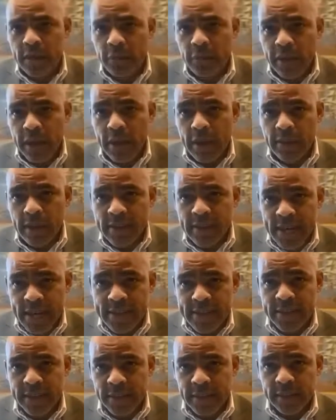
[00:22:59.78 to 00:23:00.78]
without the
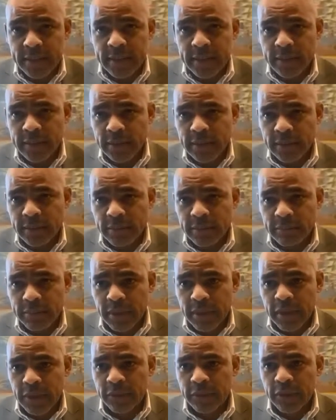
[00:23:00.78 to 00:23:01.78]
testing, mm. by
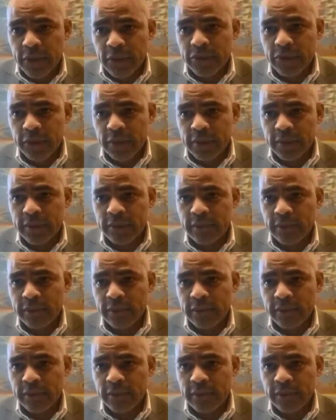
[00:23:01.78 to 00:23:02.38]
definition,